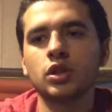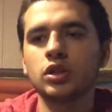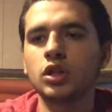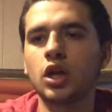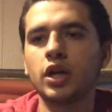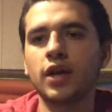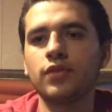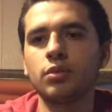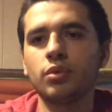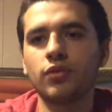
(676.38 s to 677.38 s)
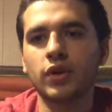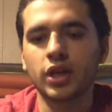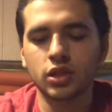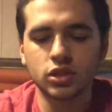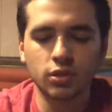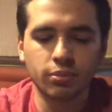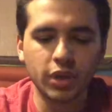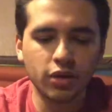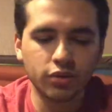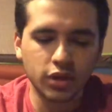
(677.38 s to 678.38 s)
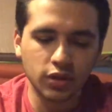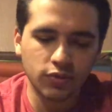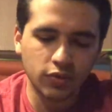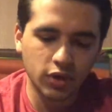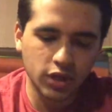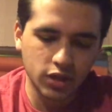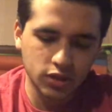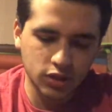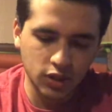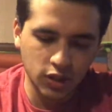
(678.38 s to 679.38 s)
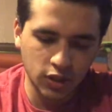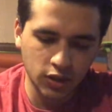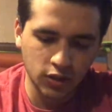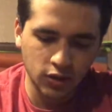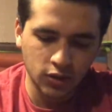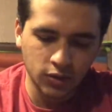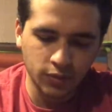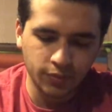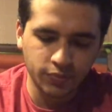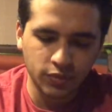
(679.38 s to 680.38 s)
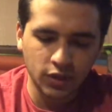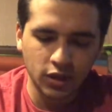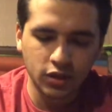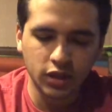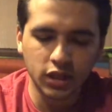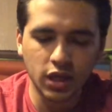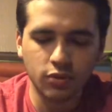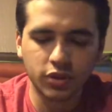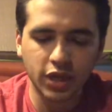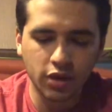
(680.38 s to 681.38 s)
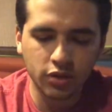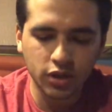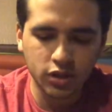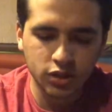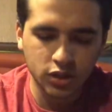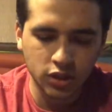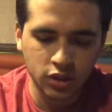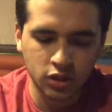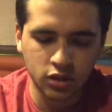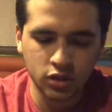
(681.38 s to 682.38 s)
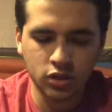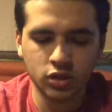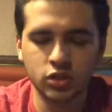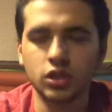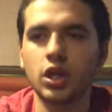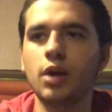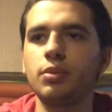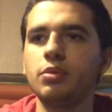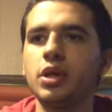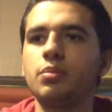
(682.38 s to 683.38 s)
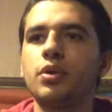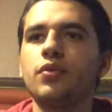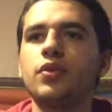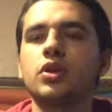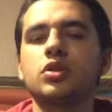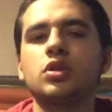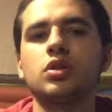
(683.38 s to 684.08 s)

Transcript: God having provided some better thing for us, that they without us should not be made perfect.